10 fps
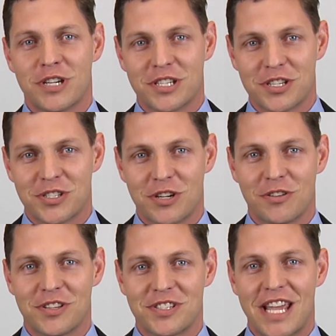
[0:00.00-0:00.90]
is considered
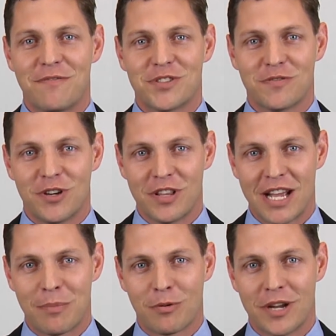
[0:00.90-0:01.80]
the safest of all the
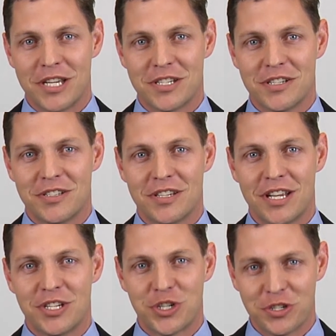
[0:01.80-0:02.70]
operations
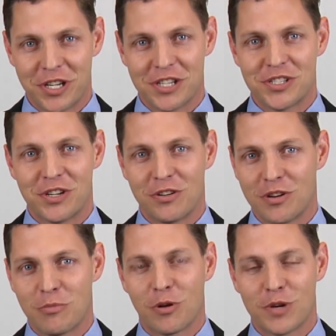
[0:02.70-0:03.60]
and generally considered
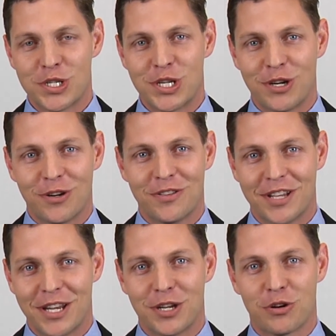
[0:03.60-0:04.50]
no more riskier than
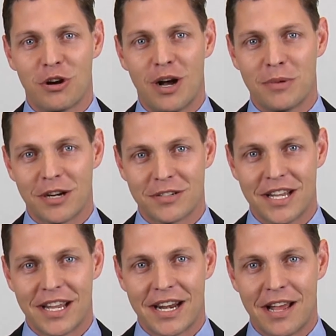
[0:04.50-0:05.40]
getting your gallbladder
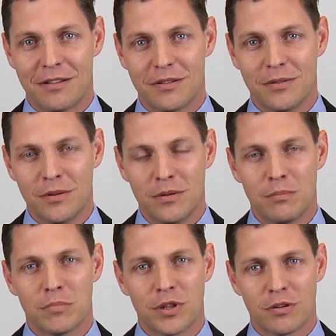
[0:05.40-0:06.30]
taken out.
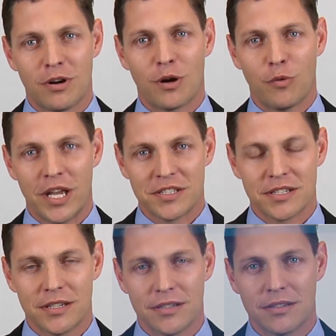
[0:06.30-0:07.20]
But there are risks.